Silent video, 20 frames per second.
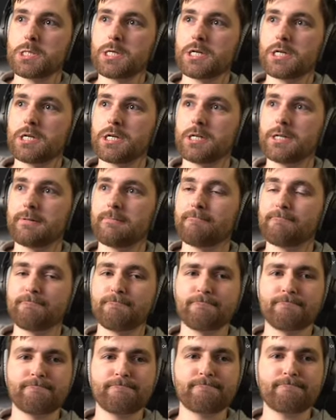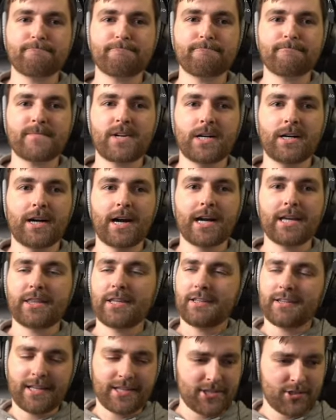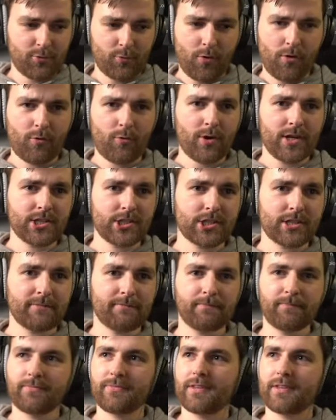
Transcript: um, I think that's the wrong question.